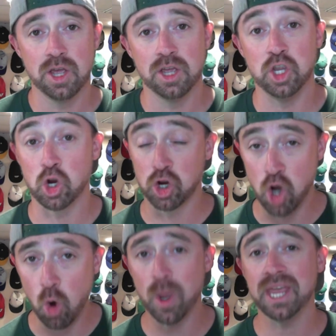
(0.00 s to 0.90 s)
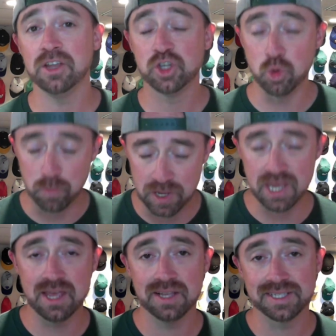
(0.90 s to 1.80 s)
you're going to
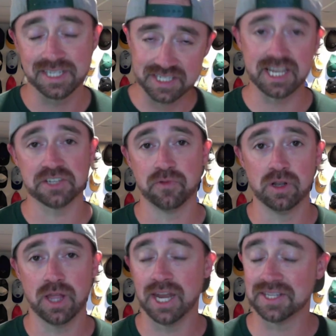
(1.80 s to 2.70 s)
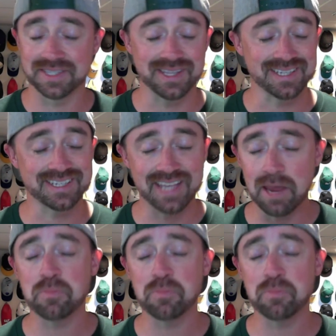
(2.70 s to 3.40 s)
be successful. And it's the same